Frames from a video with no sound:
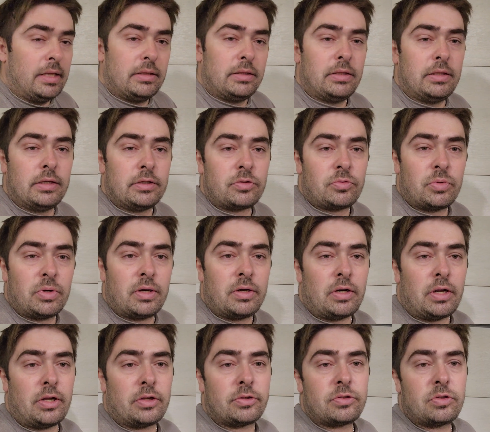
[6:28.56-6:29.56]
This rear
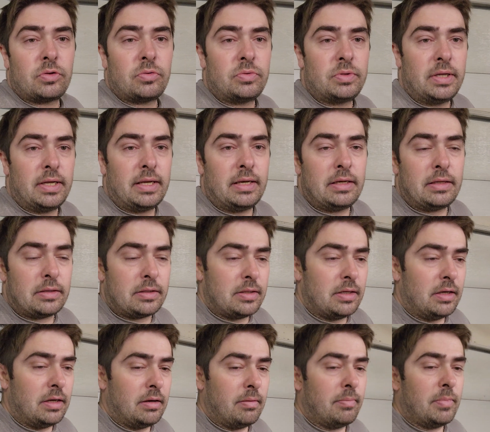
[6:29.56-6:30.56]
end also did
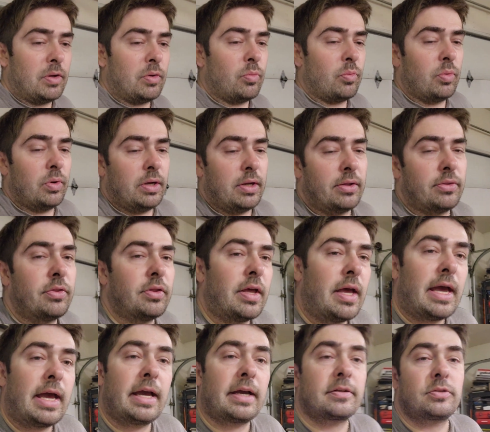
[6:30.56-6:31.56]
come with
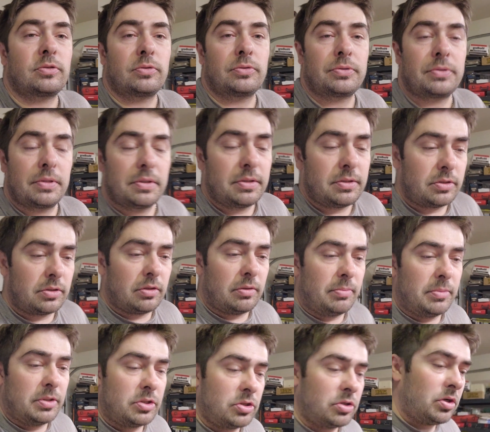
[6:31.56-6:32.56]
axles. So let
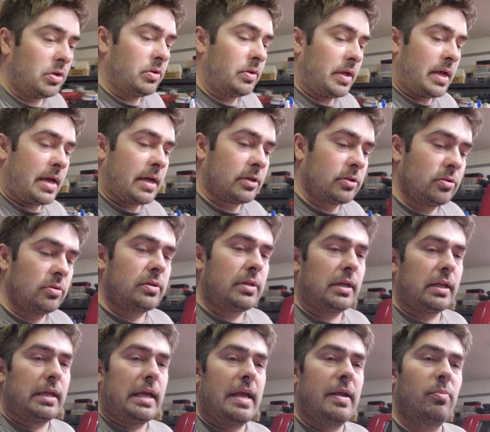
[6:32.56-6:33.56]
me show you the axles that
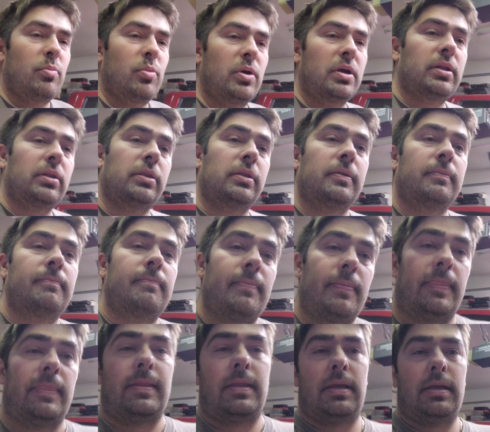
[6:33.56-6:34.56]
it came with
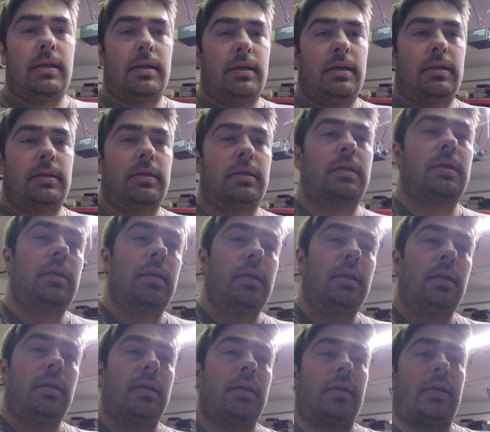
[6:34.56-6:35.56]
and
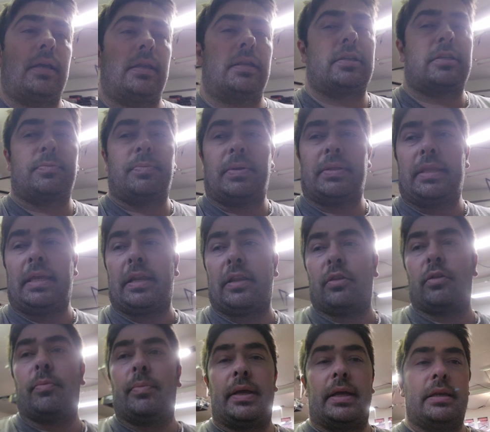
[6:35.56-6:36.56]
kind of explain that a
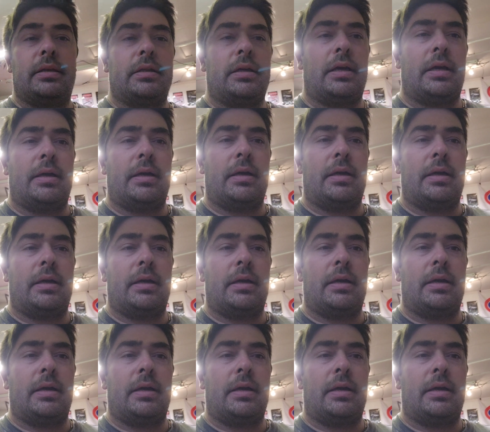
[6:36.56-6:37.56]
little bit. So
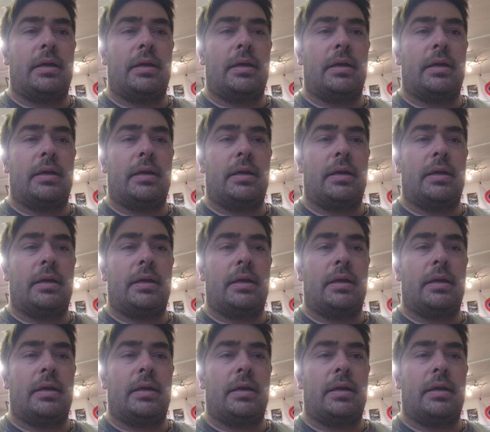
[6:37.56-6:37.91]
here's the axles.